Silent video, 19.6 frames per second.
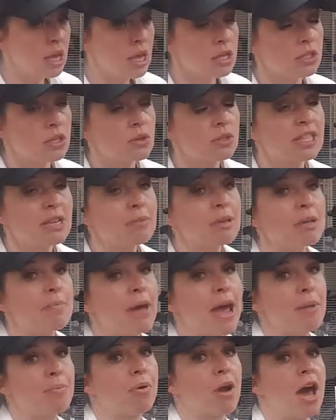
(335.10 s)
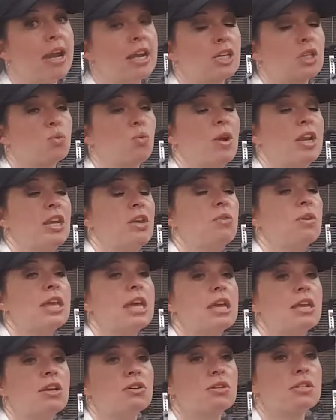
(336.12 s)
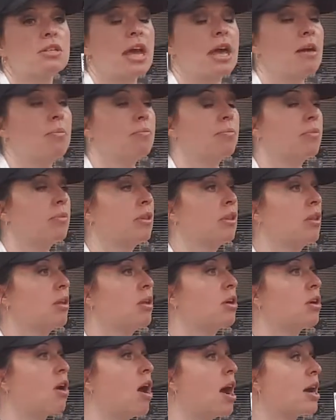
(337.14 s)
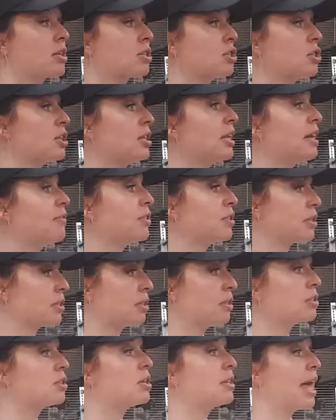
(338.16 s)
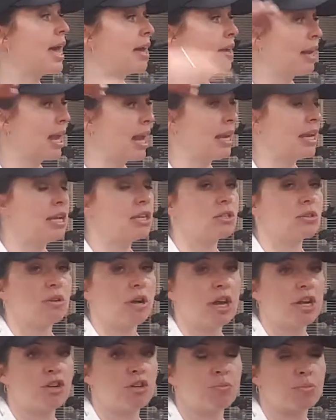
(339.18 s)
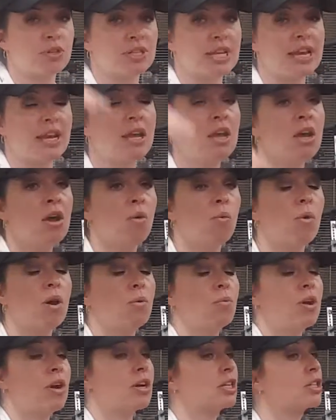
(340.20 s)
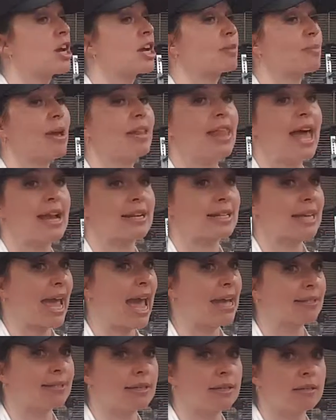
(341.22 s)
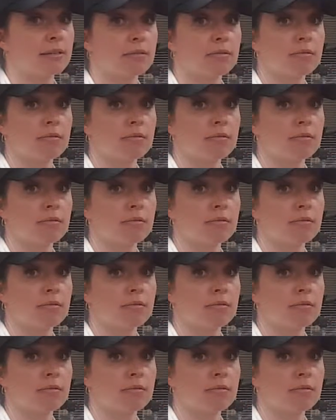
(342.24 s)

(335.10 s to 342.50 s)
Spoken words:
So some of the byproducts when you get your oxygen levels to that 80 to 100%. One, we already talked about lactic acid.